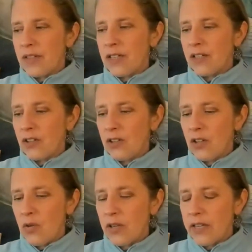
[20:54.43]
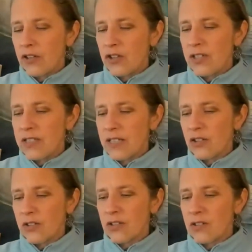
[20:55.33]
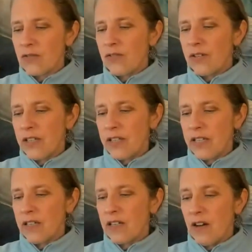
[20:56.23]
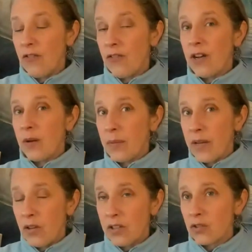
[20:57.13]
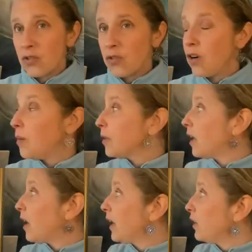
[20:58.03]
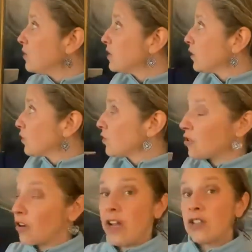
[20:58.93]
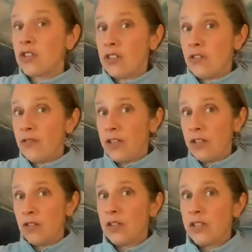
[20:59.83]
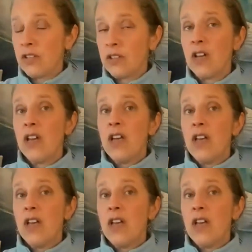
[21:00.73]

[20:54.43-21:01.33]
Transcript: kind of lower energy centers feeling of imbalance or trauma. The higher centers are actually feeling really good.